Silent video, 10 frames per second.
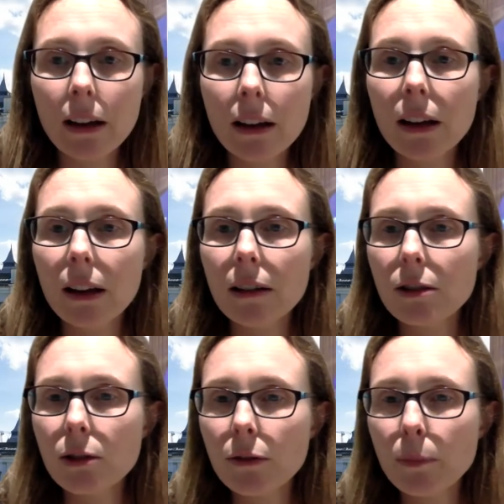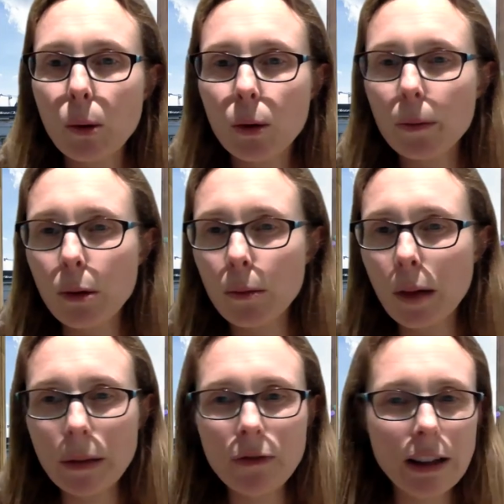I don't know if Paul
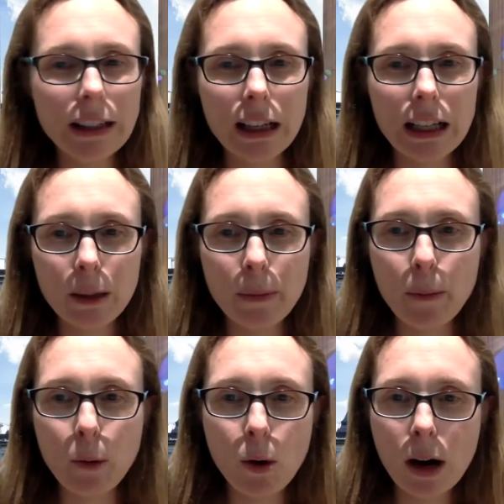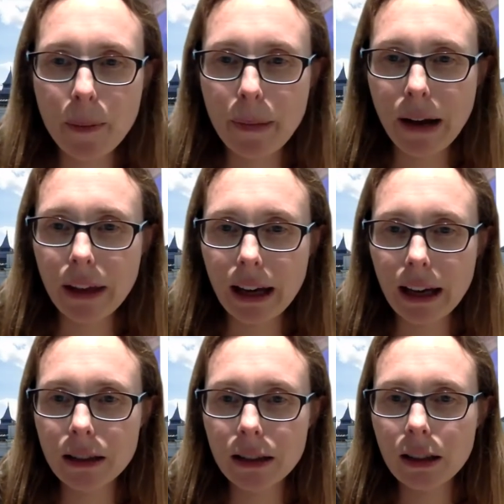might be writing a little bit more about
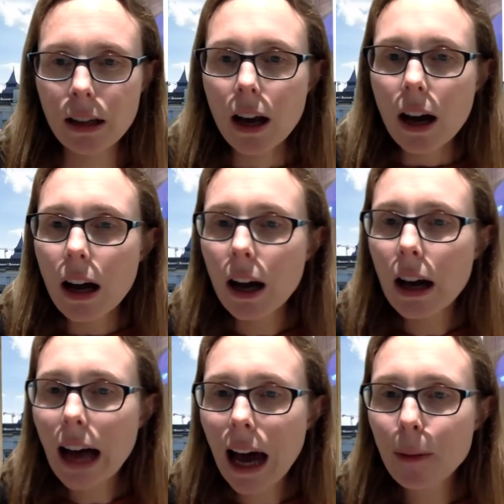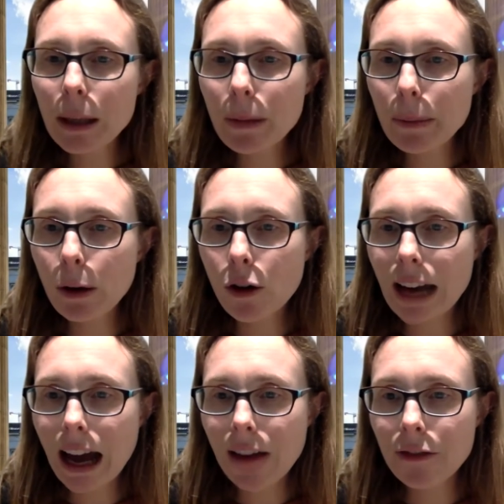that. How many people
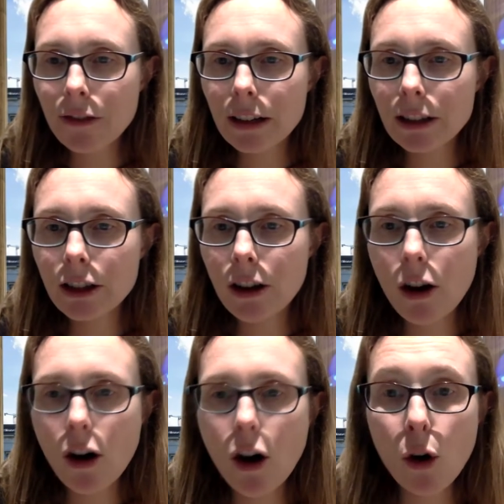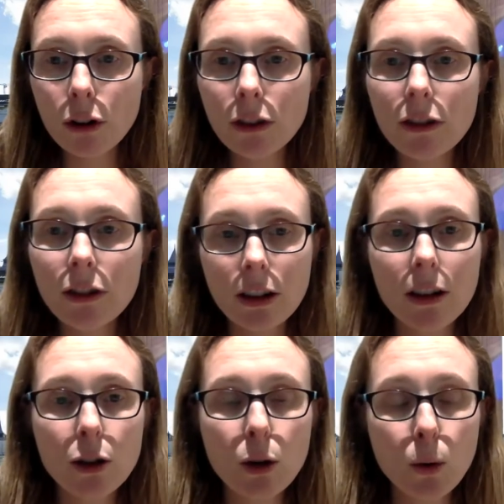on average are on the
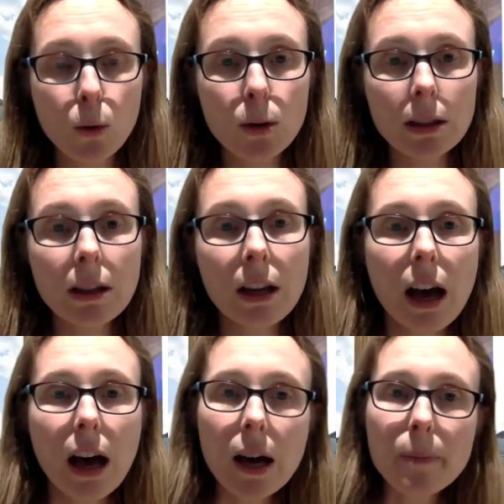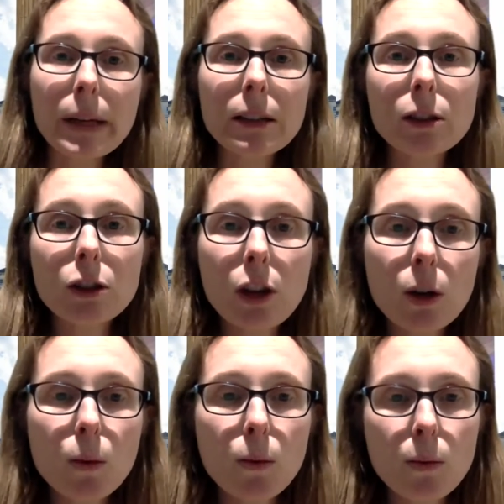course?
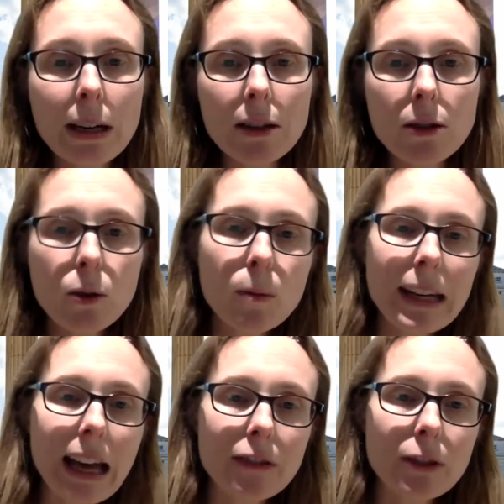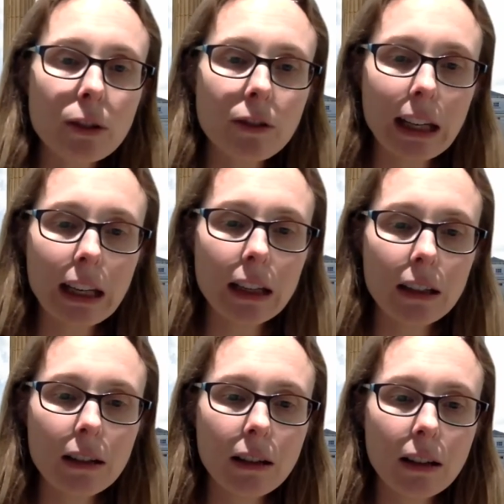So we normally have sort of
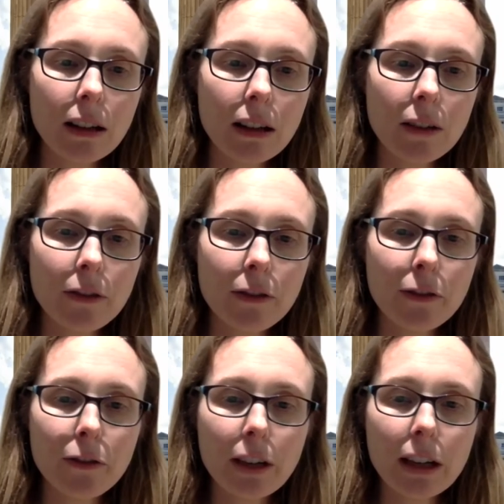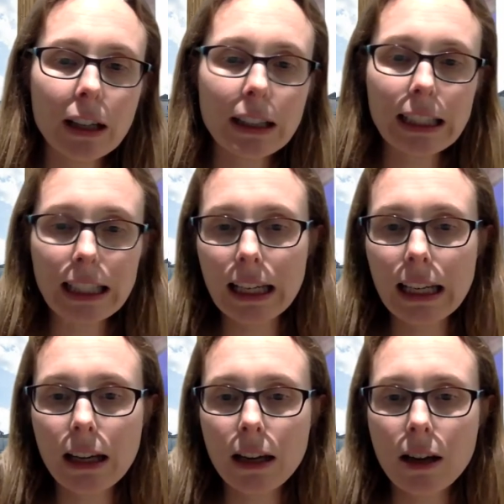in the first
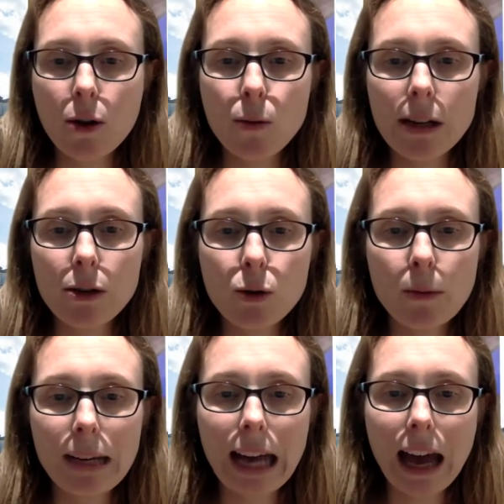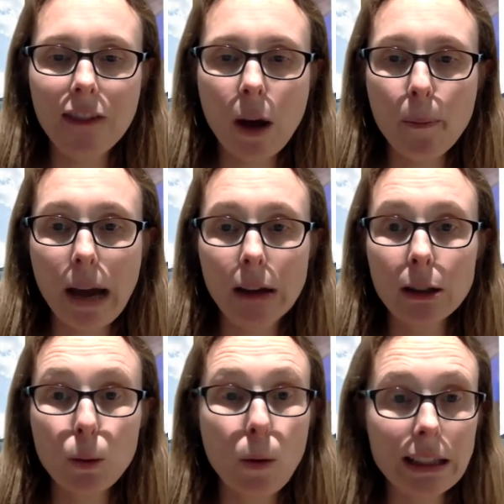year, we normally have about
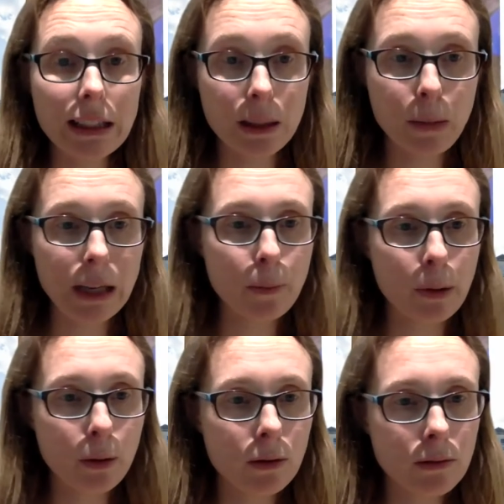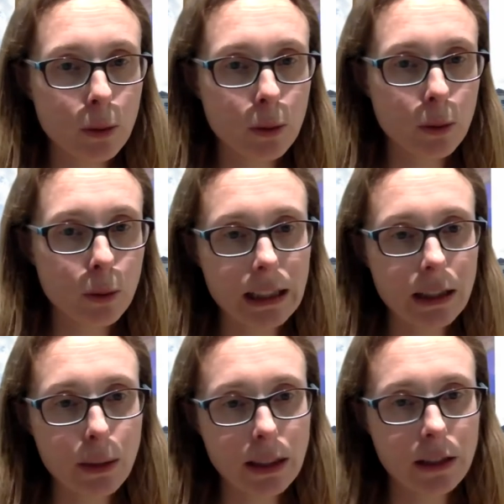20 people, 20,
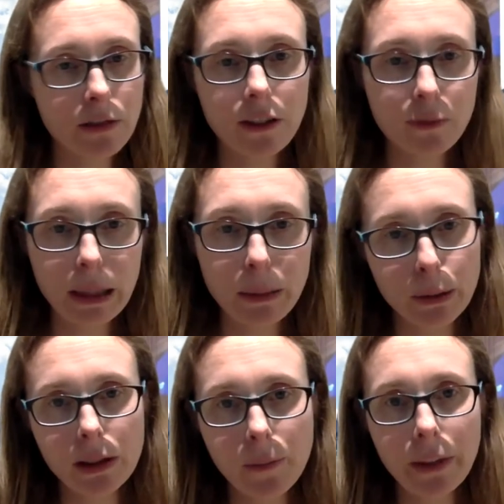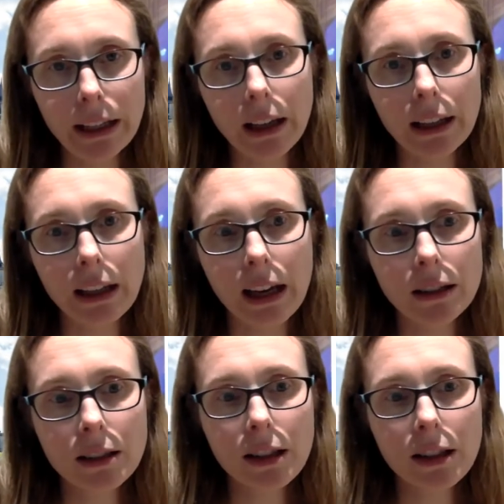25 people, something like that.